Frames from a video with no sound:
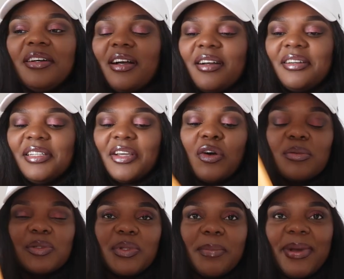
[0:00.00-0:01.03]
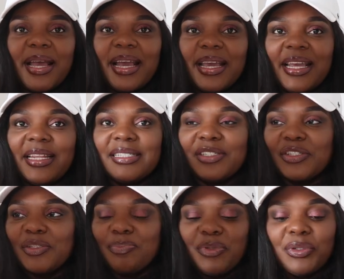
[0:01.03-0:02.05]
uh, it comes with a bag and it's
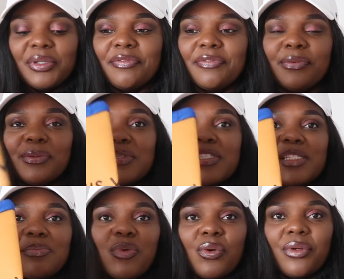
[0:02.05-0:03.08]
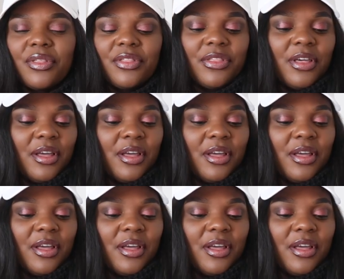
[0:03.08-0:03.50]
just beautiful smooth